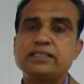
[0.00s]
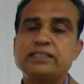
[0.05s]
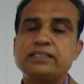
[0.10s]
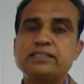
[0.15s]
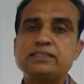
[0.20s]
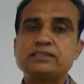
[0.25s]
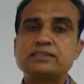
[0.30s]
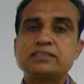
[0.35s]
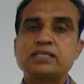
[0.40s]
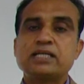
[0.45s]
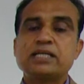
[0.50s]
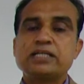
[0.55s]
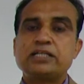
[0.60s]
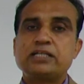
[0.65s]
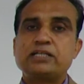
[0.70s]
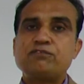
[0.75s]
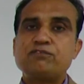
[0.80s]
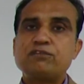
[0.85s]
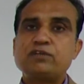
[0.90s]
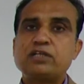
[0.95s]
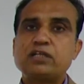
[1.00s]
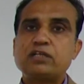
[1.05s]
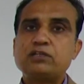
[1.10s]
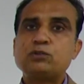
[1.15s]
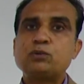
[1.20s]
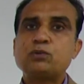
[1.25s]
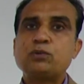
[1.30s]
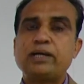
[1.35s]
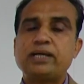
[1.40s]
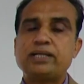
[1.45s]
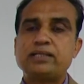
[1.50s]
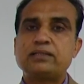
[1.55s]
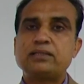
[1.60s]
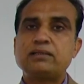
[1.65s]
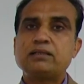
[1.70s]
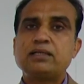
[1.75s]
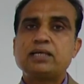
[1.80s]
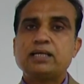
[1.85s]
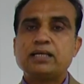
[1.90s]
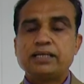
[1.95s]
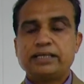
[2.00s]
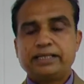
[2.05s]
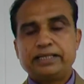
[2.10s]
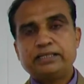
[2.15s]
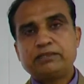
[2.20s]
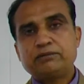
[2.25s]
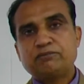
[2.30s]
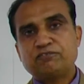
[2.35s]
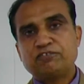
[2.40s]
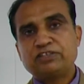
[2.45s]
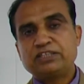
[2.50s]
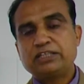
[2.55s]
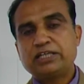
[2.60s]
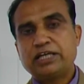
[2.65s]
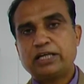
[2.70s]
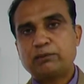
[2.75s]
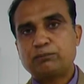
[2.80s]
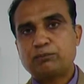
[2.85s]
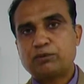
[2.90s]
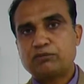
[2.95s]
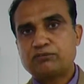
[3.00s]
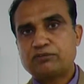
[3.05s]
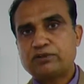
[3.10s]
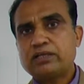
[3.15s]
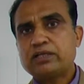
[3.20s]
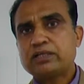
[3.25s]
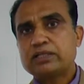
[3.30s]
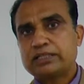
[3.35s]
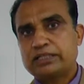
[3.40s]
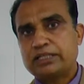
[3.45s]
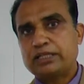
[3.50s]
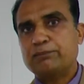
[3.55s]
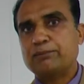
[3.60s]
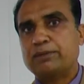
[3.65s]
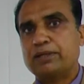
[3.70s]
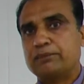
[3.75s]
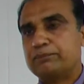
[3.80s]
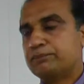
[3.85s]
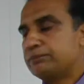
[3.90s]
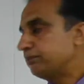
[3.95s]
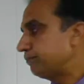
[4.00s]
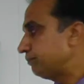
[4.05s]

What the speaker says: it is difficult to handle it with the help of a K map.